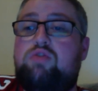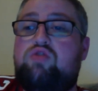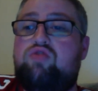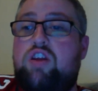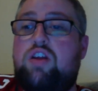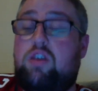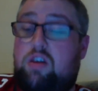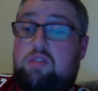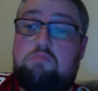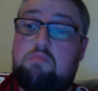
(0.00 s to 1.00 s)
training?
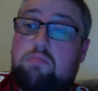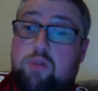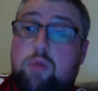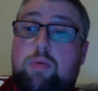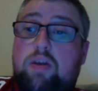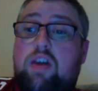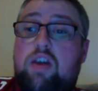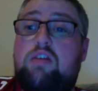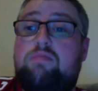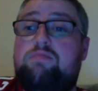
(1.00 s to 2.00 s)
Probably,
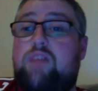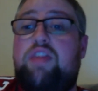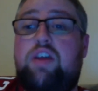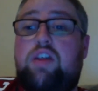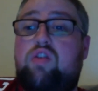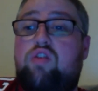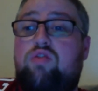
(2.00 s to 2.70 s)
yeah. I think they could.